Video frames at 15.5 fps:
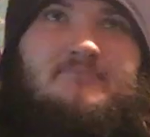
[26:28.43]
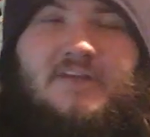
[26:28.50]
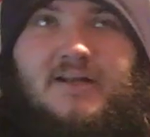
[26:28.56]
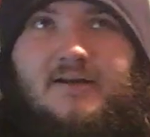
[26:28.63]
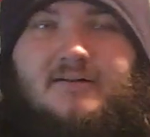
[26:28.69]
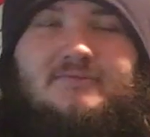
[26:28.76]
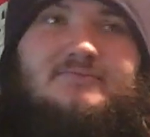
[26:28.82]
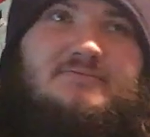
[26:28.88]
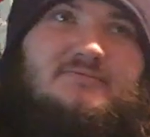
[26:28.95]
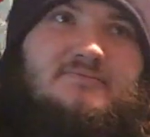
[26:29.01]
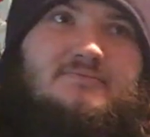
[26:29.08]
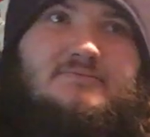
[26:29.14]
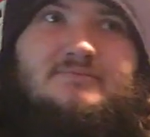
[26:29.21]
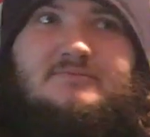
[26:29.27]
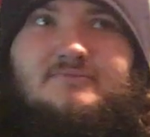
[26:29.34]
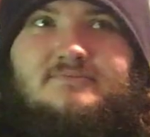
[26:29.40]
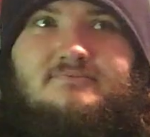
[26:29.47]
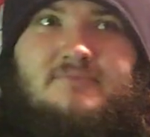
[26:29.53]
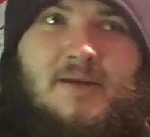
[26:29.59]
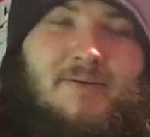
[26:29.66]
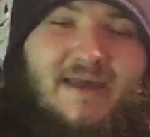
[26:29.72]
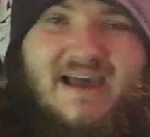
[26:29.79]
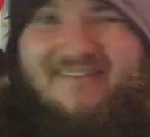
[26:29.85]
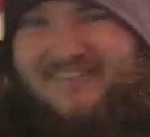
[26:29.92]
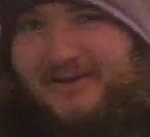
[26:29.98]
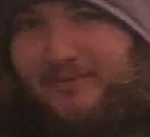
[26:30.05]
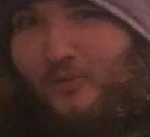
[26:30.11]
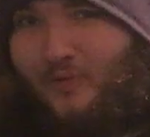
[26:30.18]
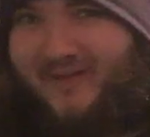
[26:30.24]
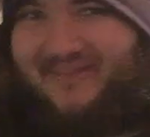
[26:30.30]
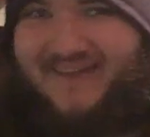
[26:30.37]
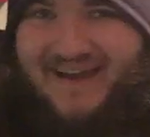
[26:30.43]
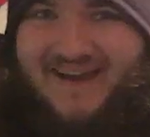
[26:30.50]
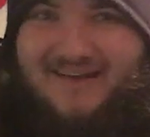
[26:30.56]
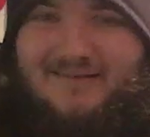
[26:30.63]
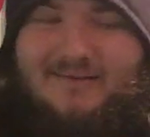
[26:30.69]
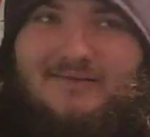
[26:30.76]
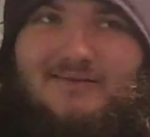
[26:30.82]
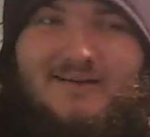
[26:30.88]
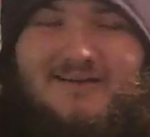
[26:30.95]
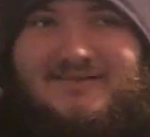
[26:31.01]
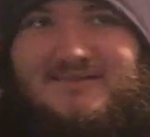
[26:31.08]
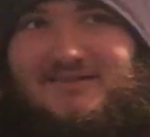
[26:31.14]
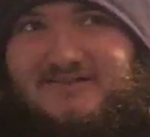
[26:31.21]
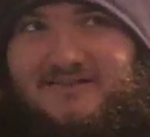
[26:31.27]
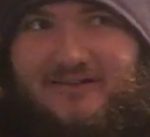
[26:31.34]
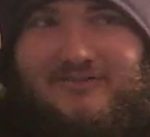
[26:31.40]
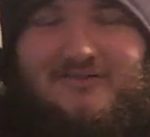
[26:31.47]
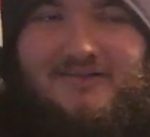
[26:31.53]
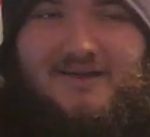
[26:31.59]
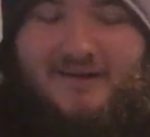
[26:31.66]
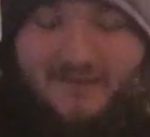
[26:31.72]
you know, maybe have him win that, because there's not really